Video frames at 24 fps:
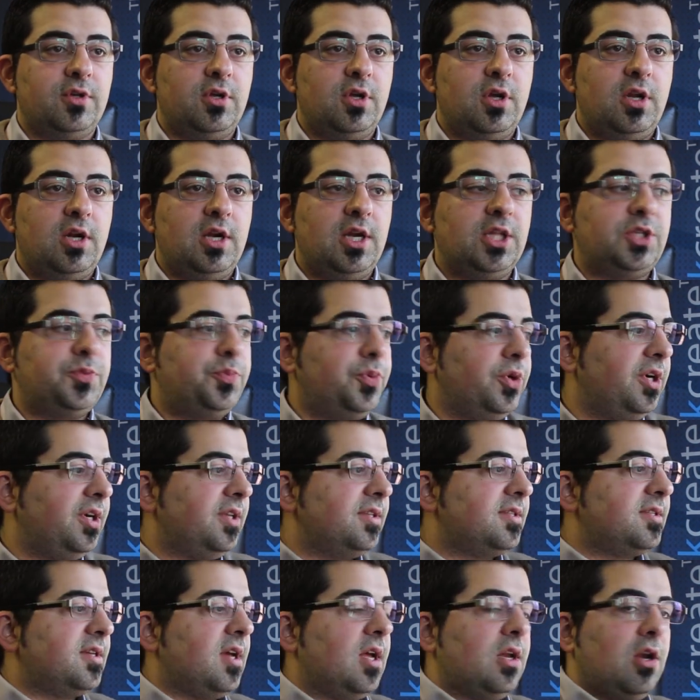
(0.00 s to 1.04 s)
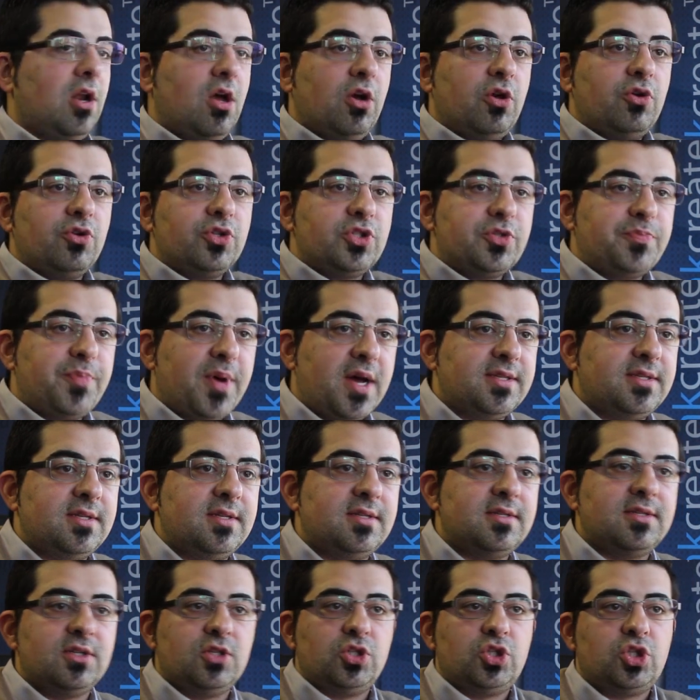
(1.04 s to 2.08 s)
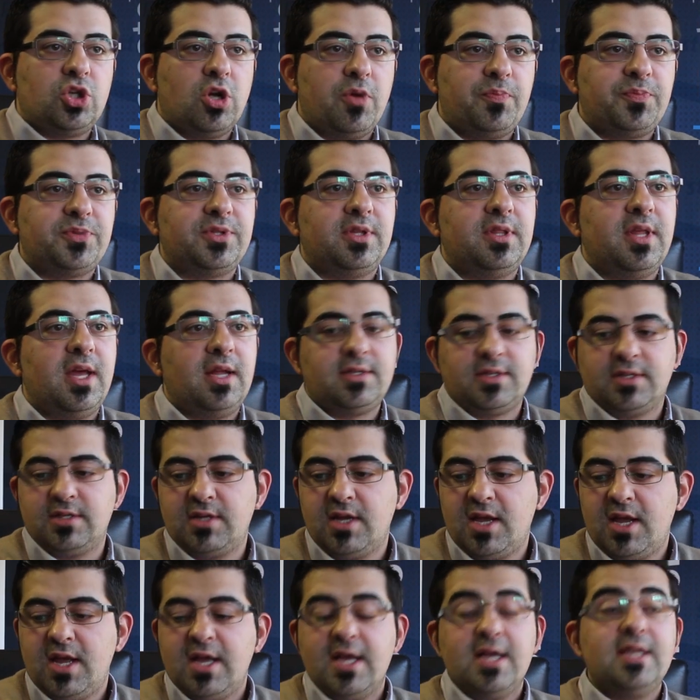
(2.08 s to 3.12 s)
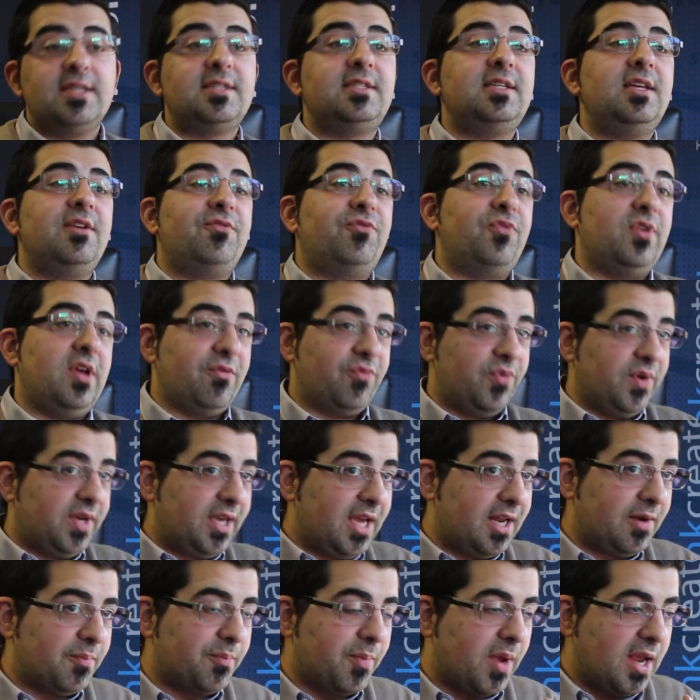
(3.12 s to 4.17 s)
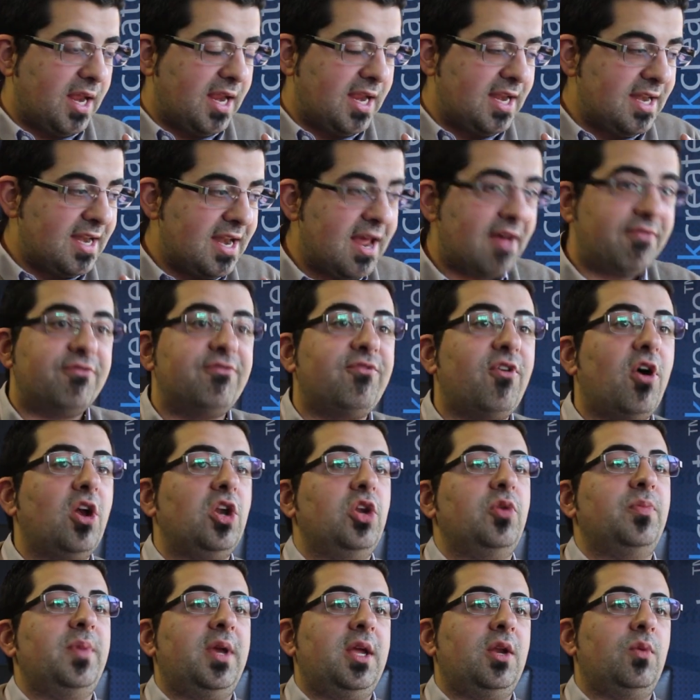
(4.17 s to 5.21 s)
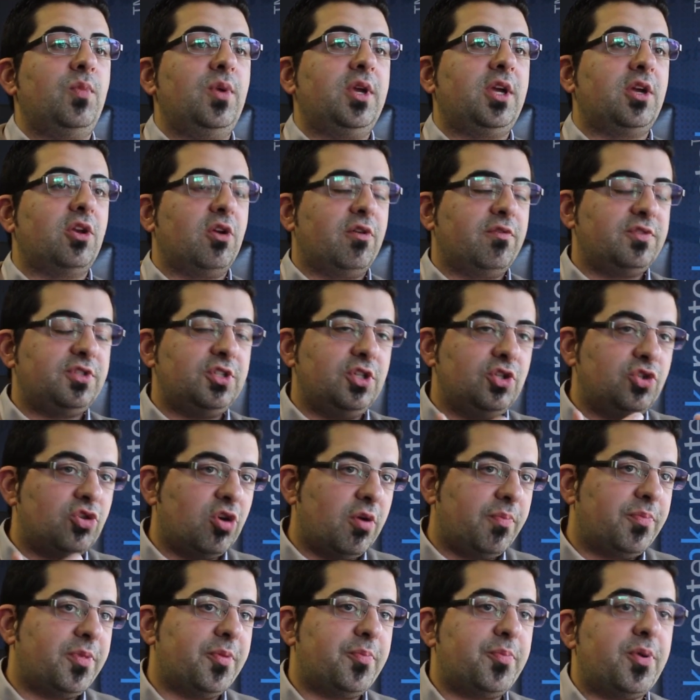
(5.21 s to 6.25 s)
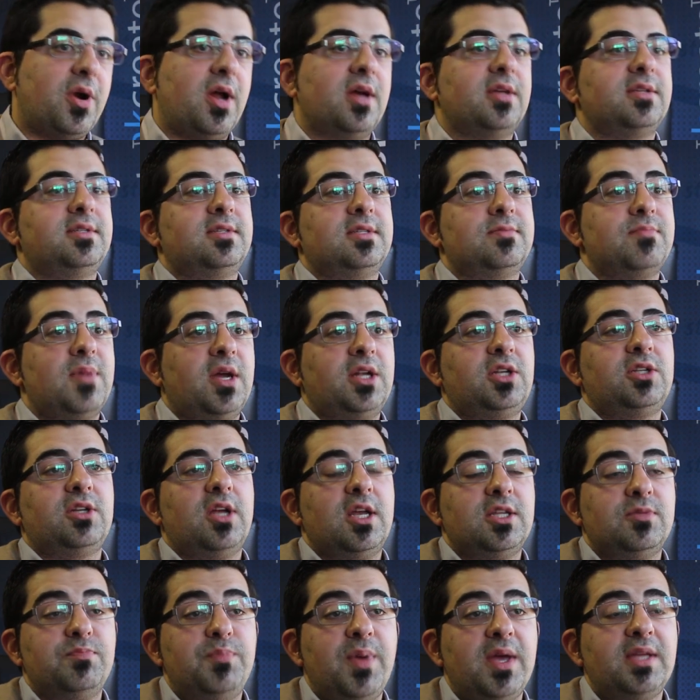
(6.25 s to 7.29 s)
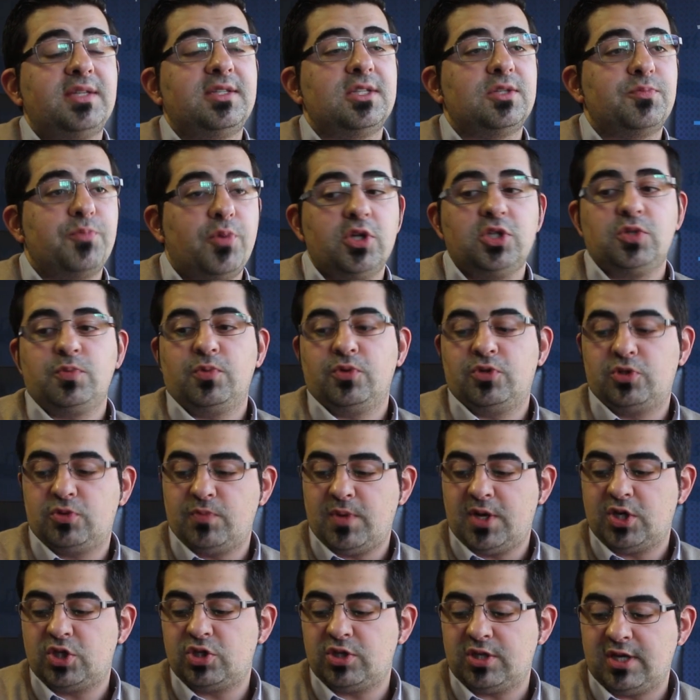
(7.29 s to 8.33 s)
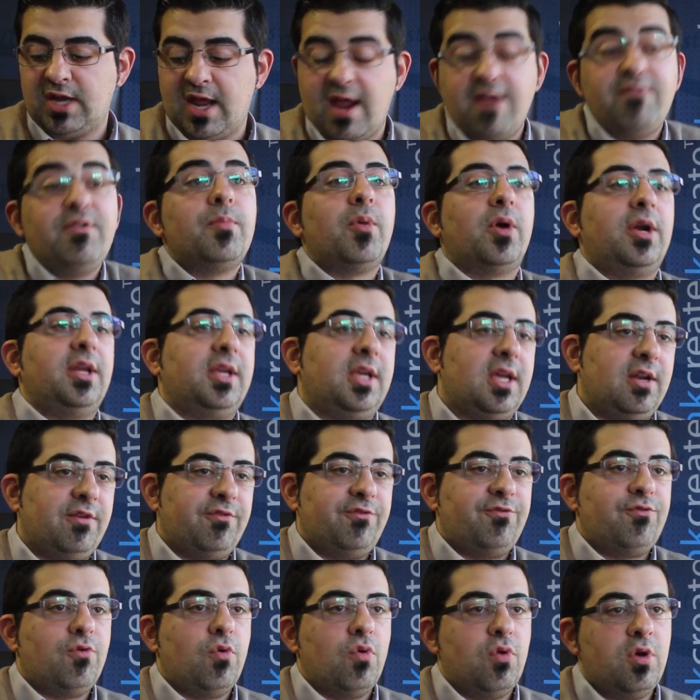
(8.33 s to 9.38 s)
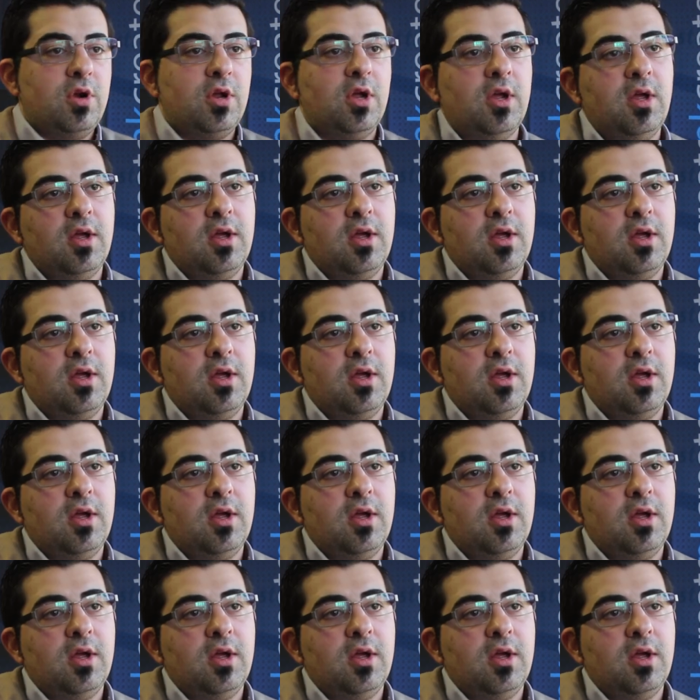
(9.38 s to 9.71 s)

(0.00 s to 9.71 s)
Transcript: Let's put it inside local spas and shops and that, and see if we get enough volume in, we can obviously drop the price as best as possible to make sure that everybody can afford